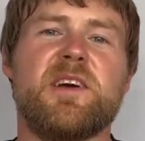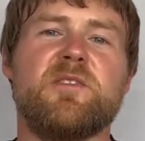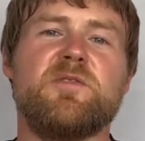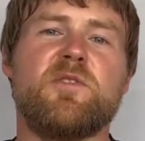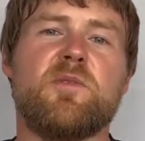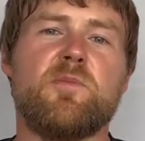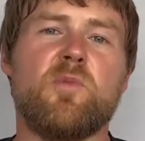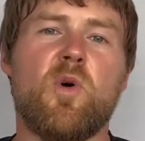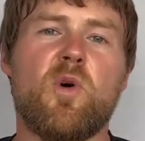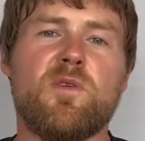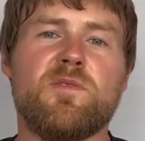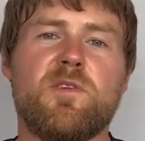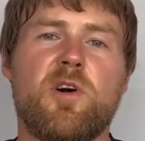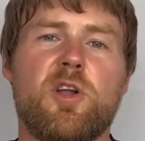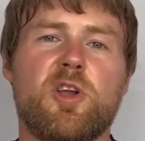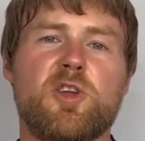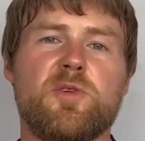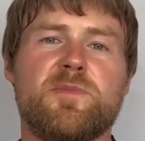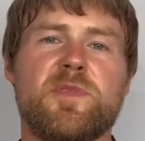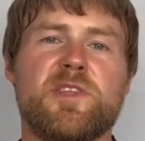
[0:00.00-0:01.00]
for more
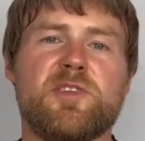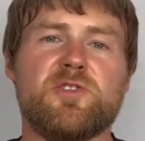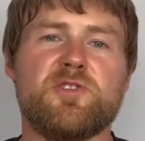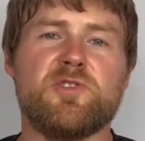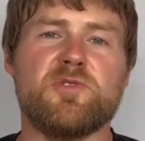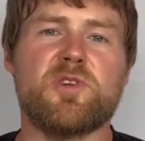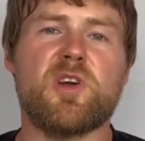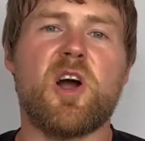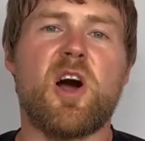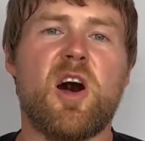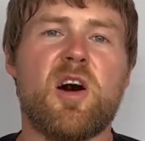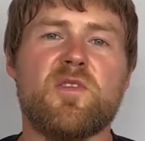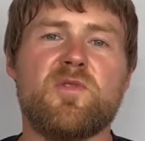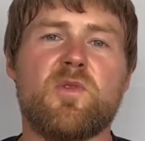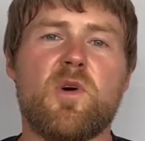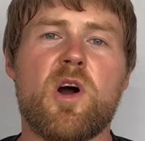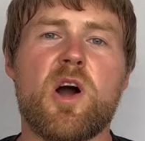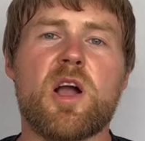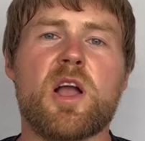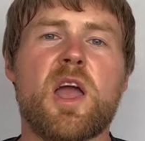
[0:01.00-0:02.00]
volume than you do calf
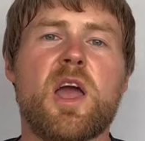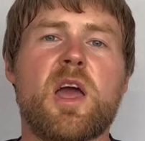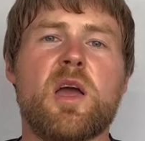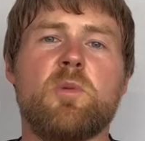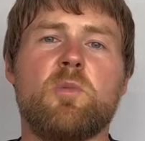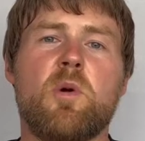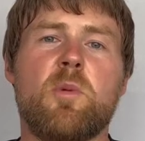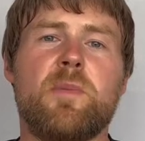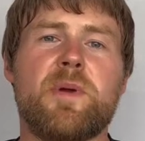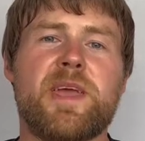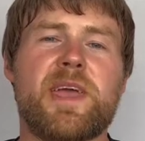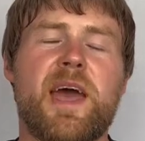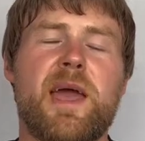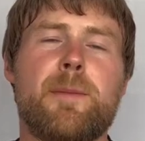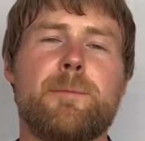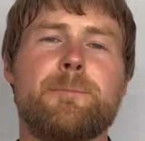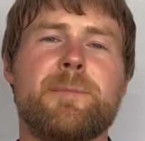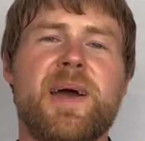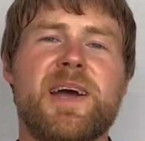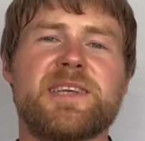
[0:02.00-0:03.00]
work will be a
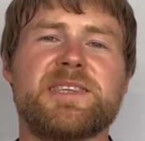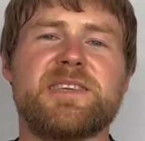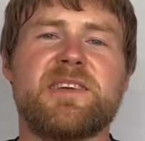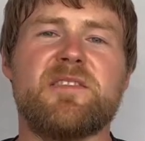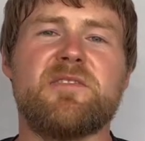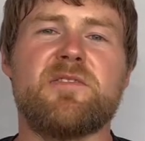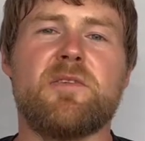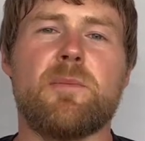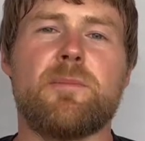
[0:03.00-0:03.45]
massive,